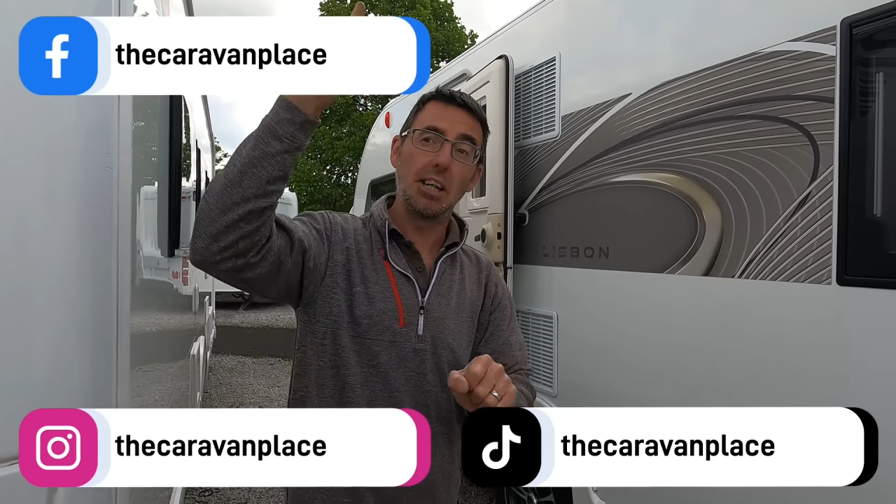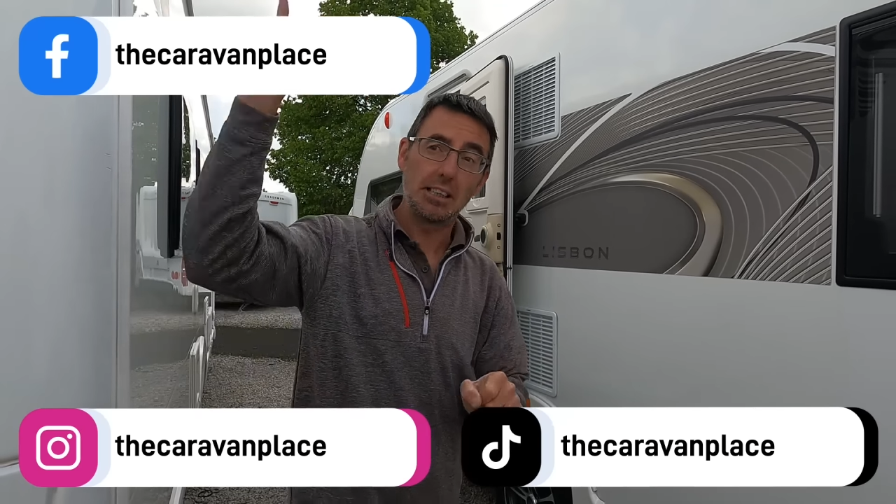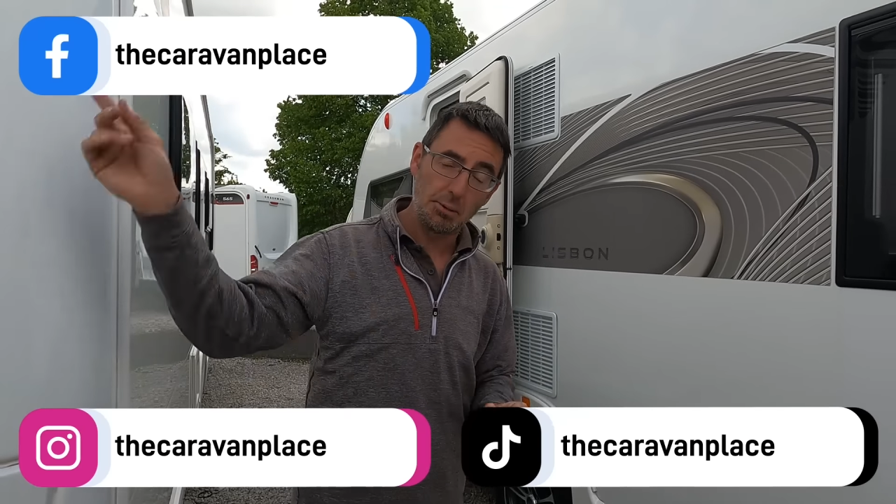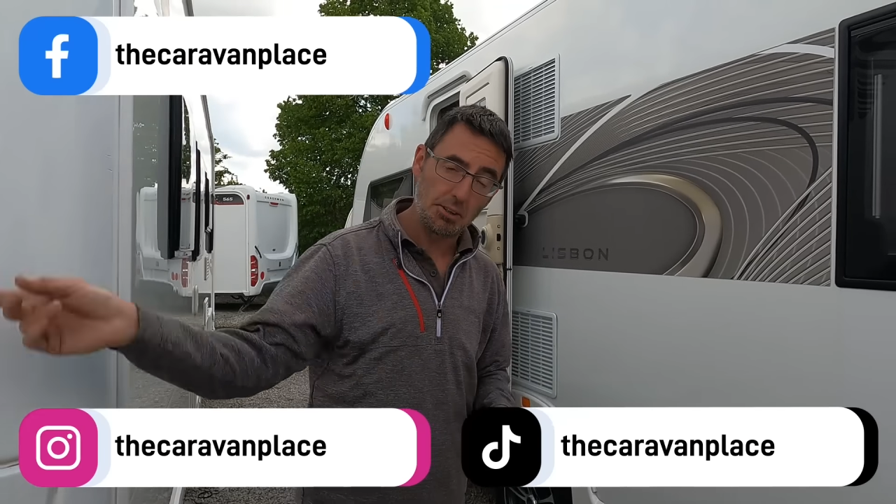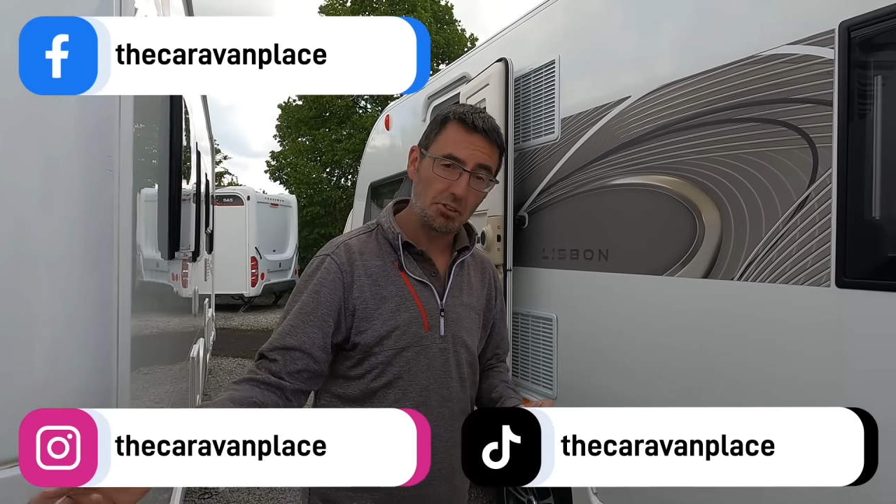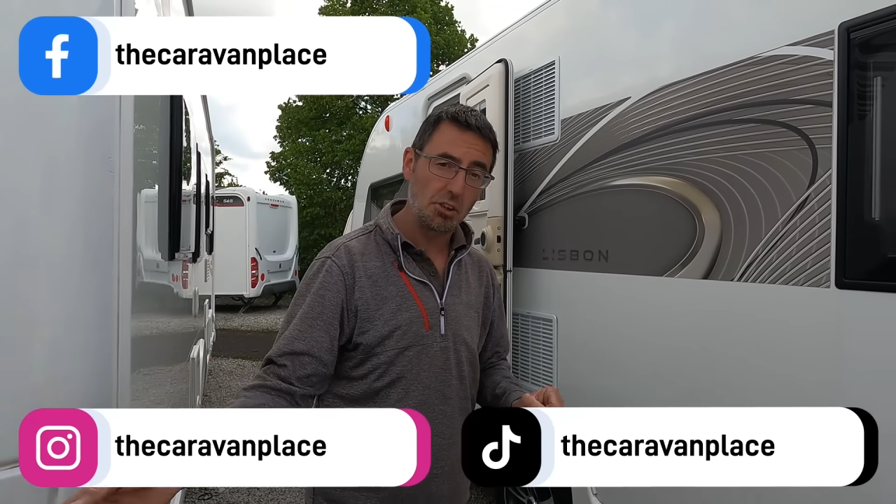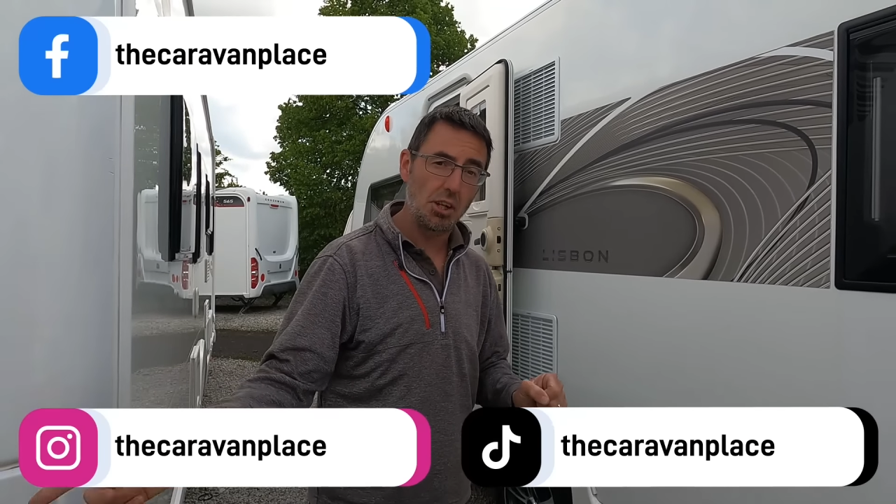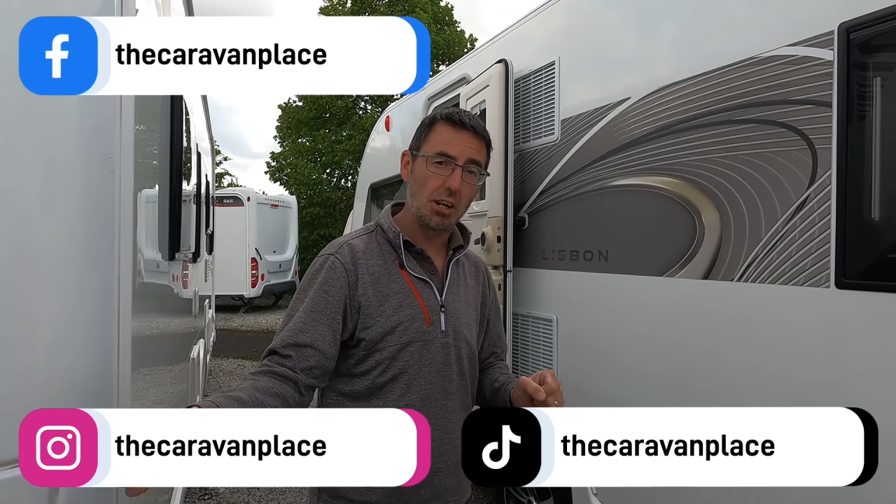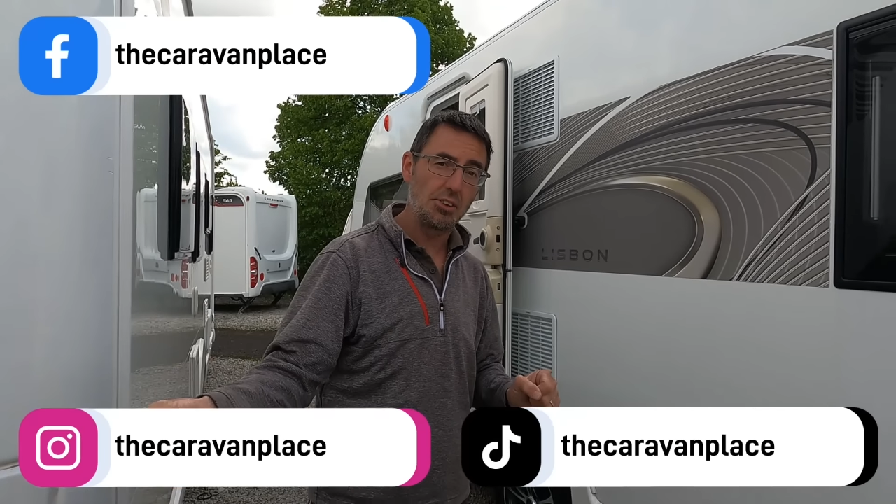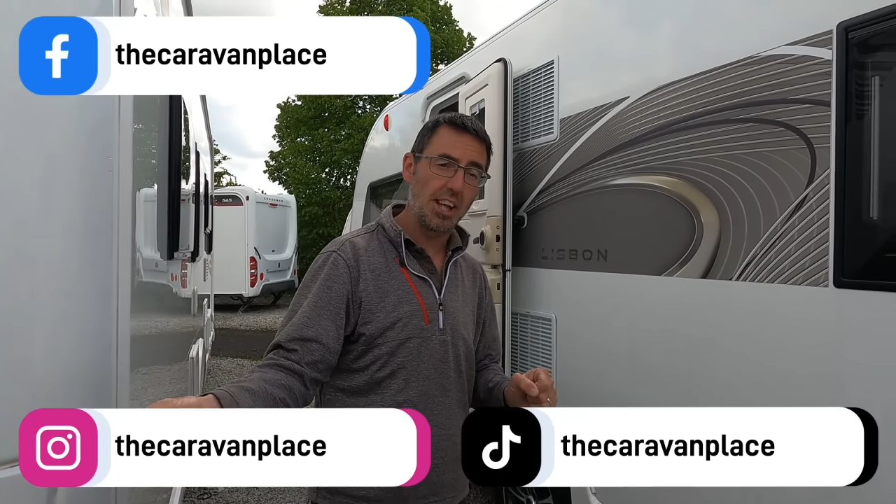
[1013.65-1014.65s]
Isabel's
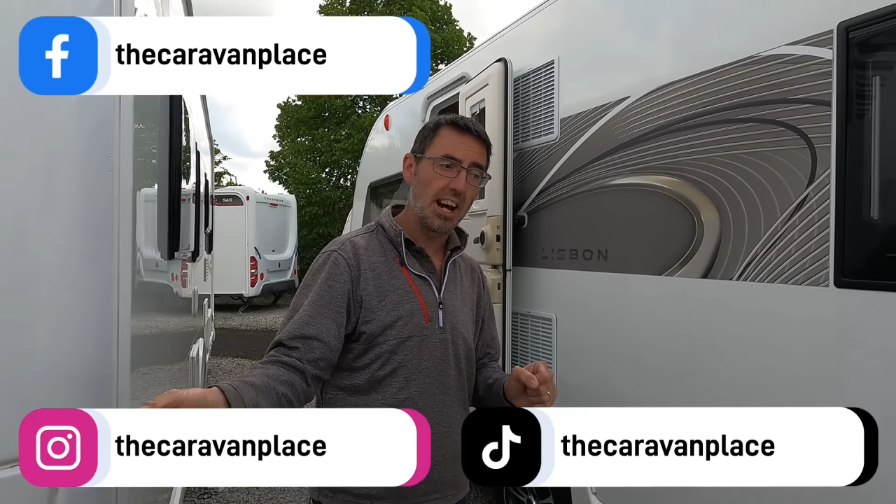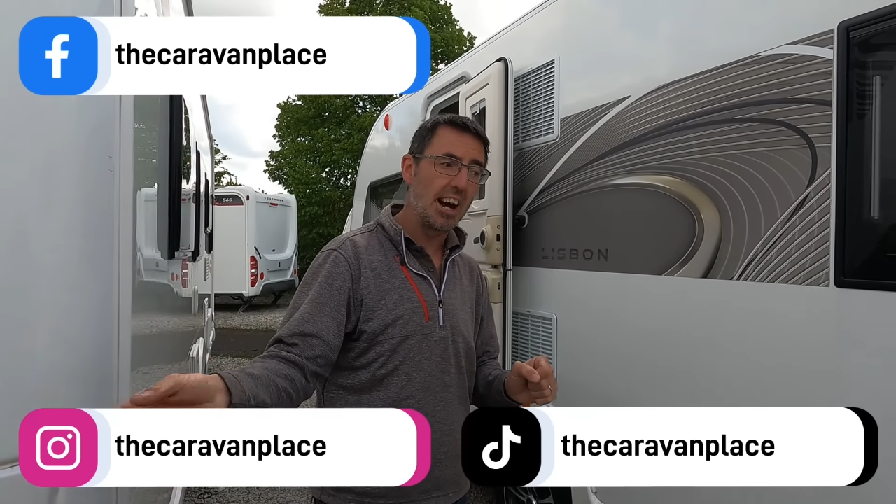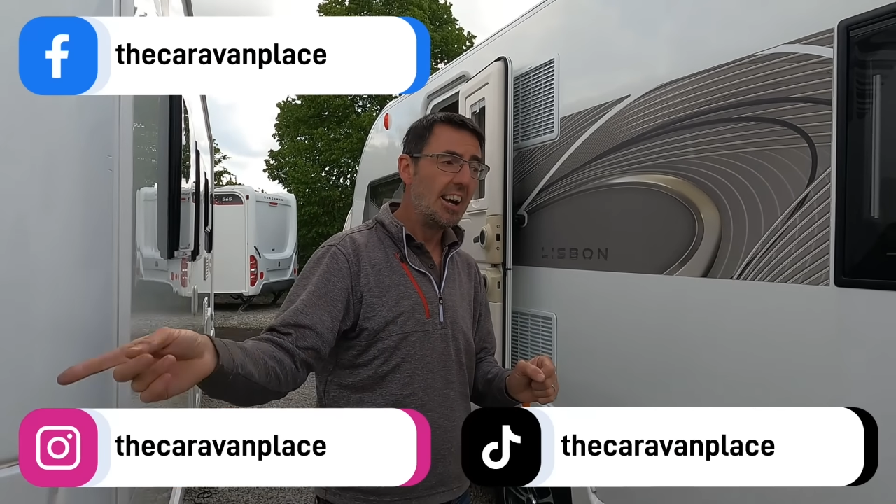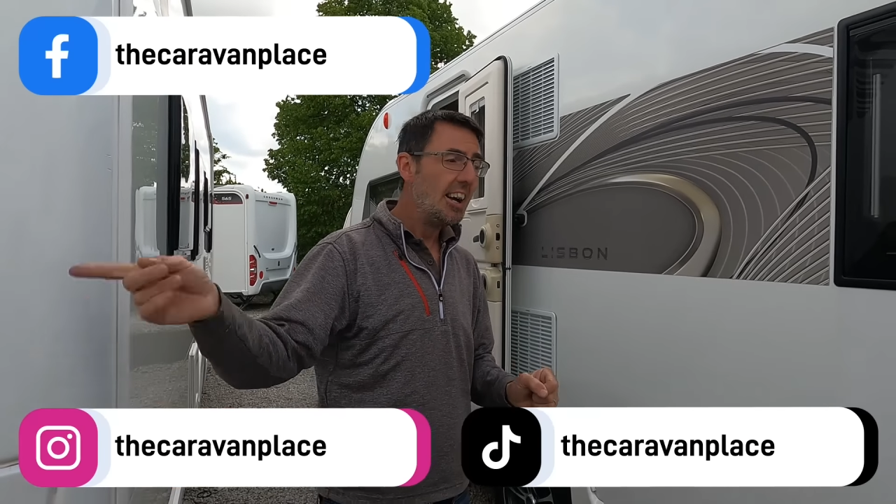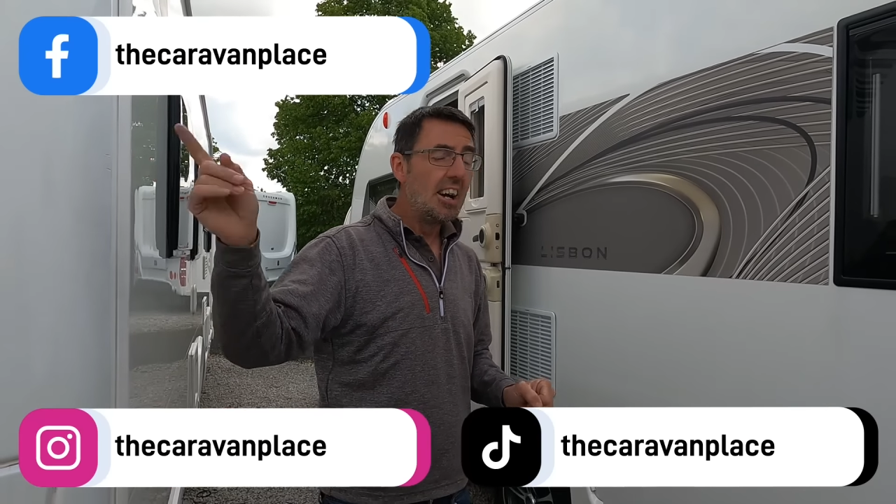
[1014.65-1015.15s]
doing over there.